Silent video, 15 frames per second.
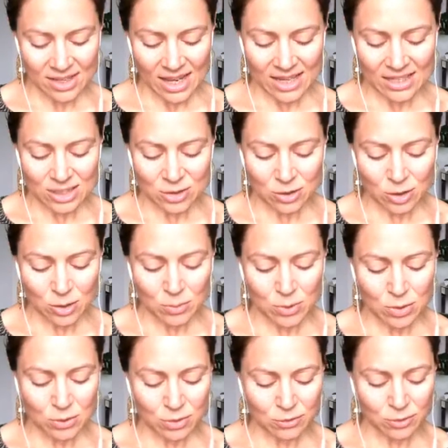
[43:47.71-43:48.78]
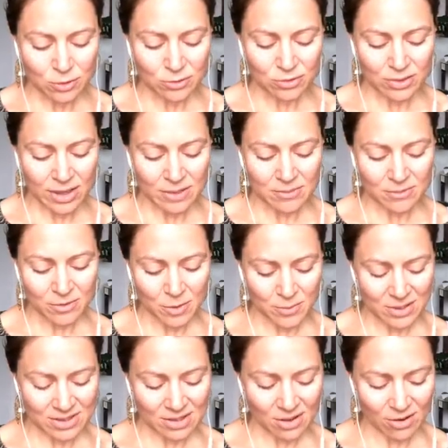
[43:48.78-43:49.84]
and he took a beautiful flame
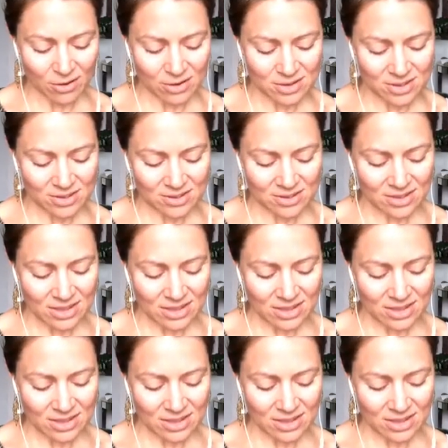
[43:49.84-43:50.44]
from his heart.